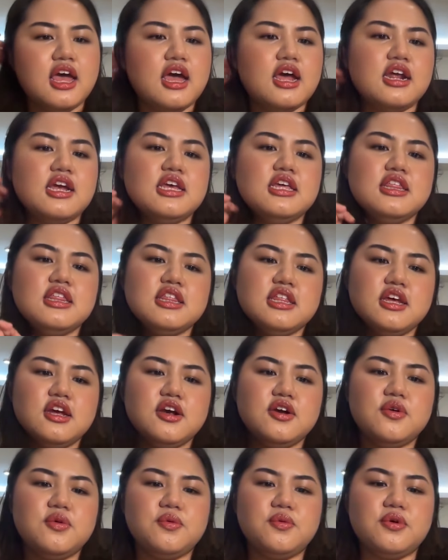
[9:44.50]
And I
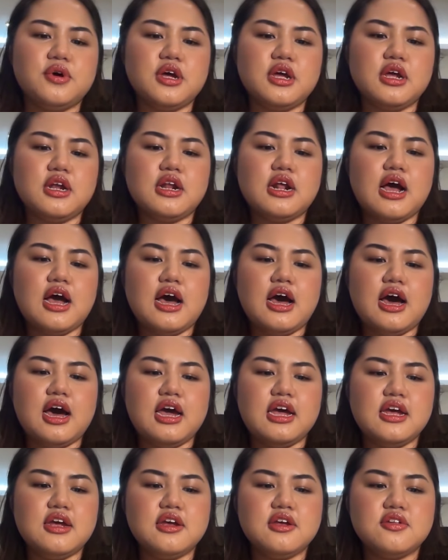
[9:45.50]
think what
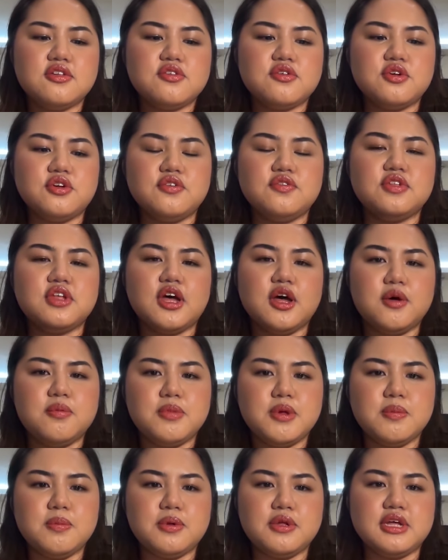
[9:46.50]
I sort of tell
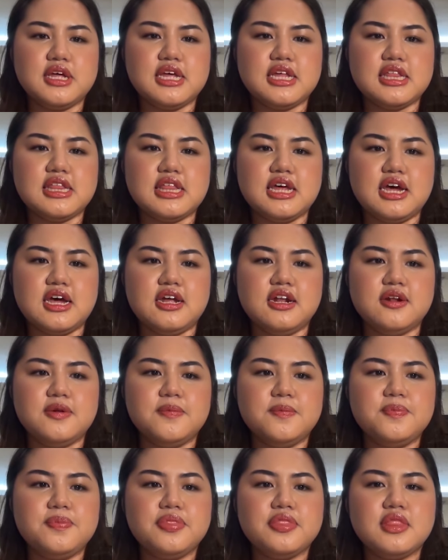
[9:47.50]
people is that
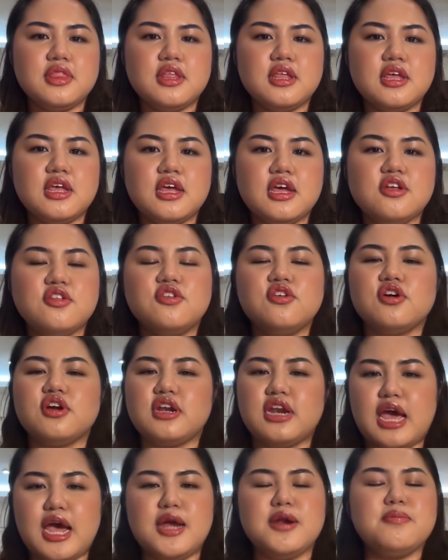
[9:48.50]
it took
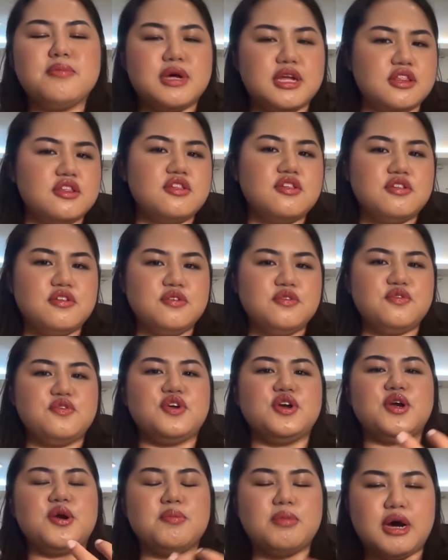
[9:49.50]
9 months
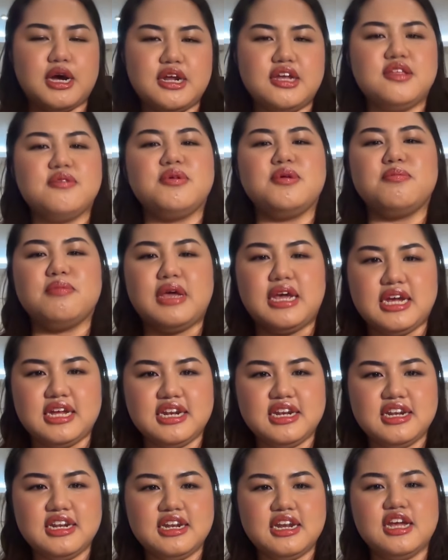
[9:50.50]
for your body to be
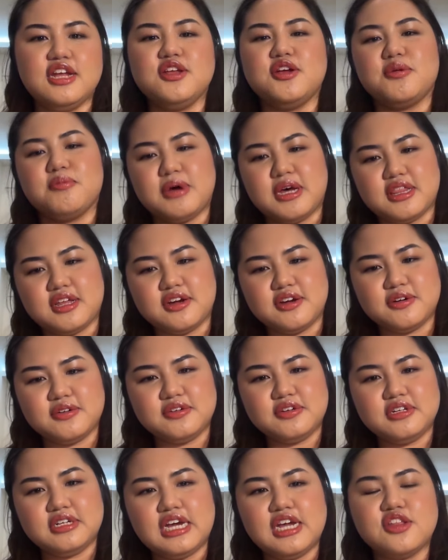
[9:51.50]
made in your mother.
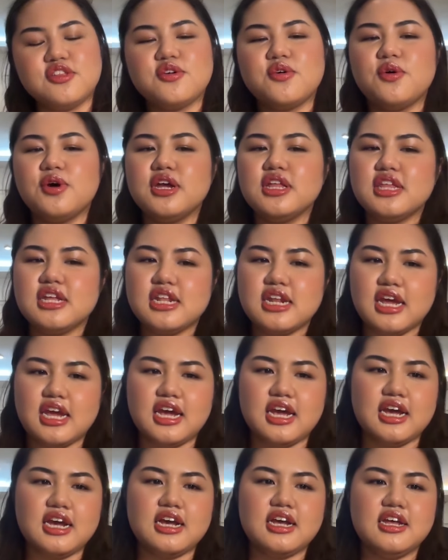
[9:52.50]
It's going to
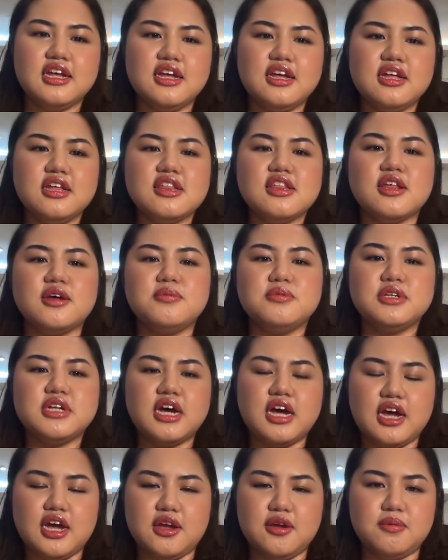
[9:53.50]
take some
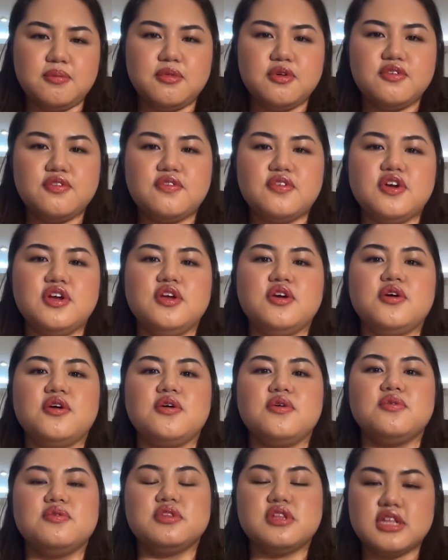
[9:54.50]
time for
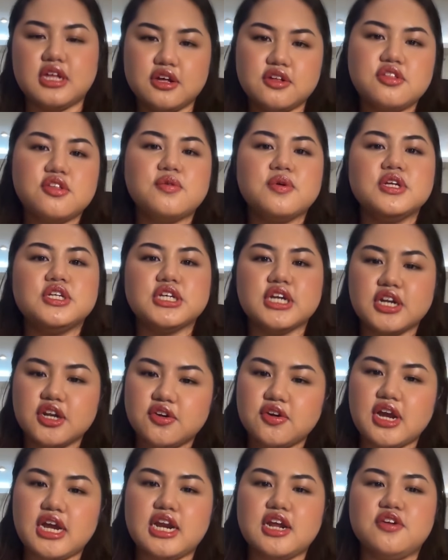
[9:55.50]
your cells to
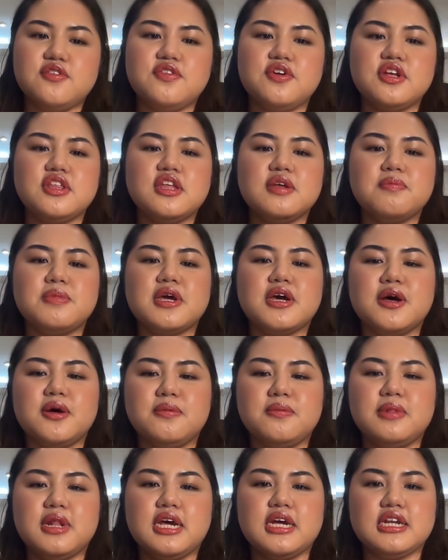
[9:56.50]
regenerate and for it to
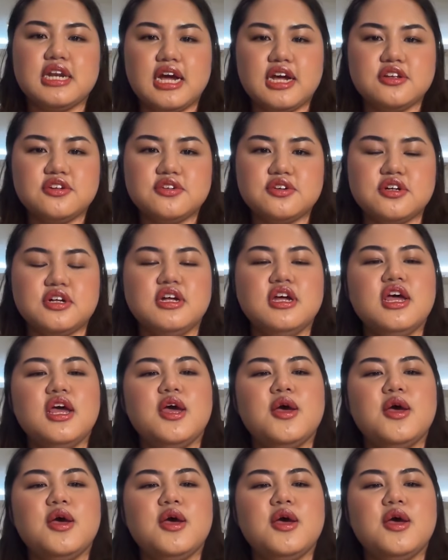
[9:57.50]
become like natural.